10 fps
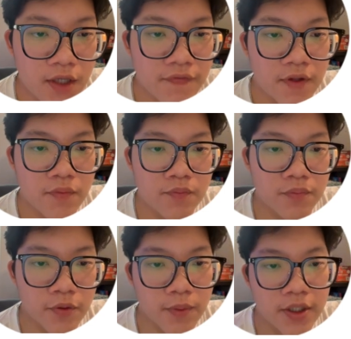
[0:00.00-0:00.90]
if the
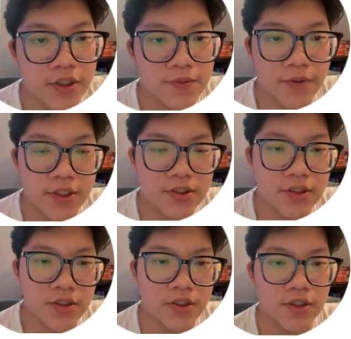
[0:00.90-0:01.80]
blue button is
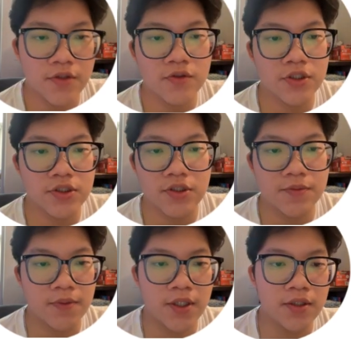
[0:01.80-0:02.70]
pressed, it will just
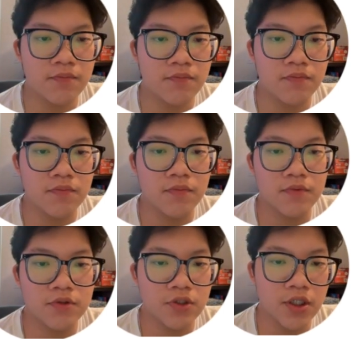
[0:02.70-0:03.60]
display
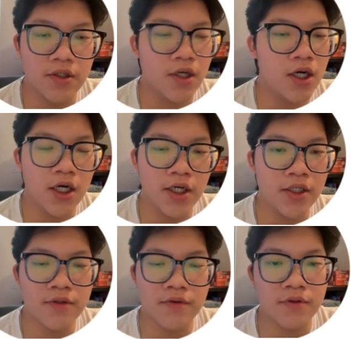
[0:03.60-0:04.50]

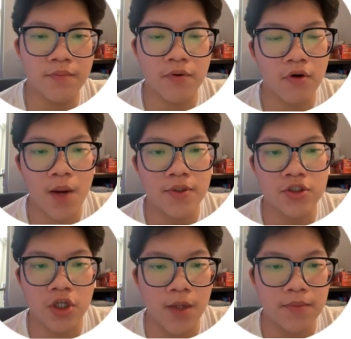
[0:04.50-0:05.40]
the program is
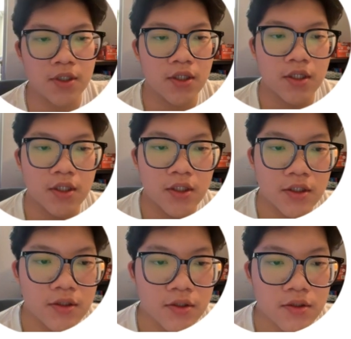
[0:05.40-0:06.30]
stopped.
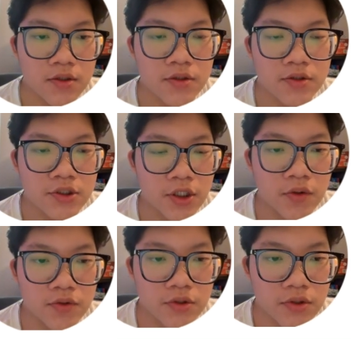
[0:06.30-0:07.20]

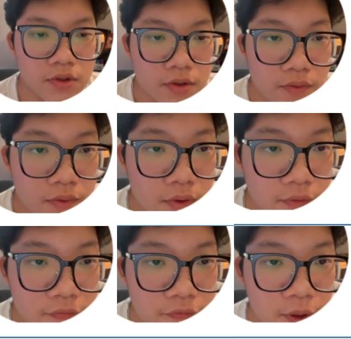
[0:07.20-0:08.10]
So
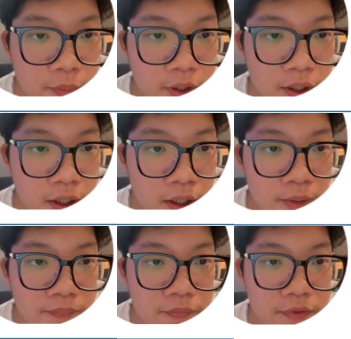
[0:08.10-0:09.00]
from
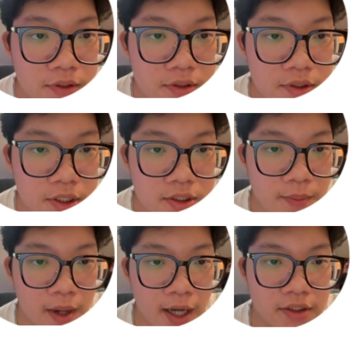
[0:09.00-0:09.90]
the
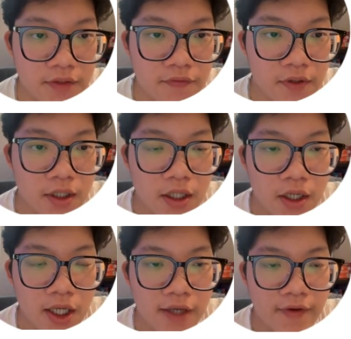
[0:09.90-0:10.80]
system active,
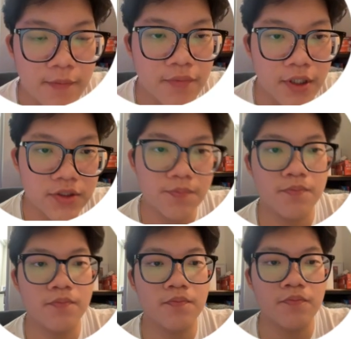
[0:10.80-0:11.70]
if I press
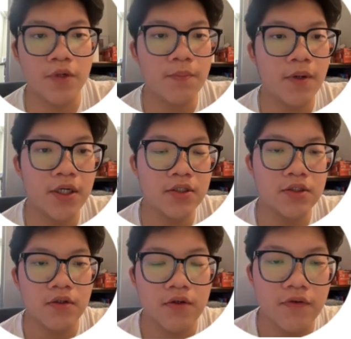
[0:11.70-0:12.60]
red
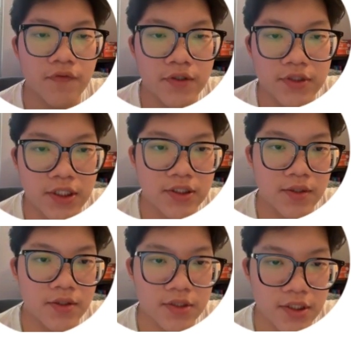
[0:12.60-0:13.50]
button for
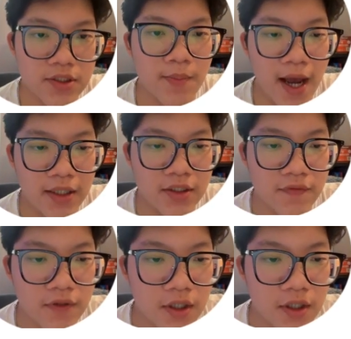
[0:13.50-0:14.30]
system active,